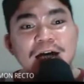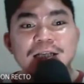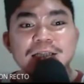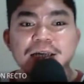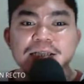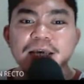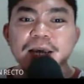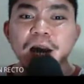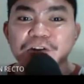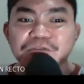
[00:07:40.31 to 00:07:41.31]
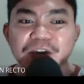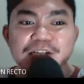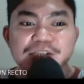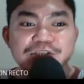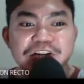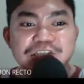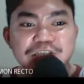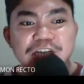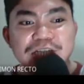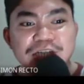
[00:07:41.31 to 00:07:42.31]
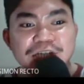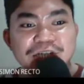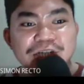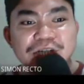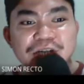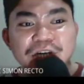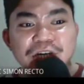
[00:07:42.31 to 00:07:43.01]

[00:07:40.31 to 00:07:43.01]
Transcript: consisting of illustrations,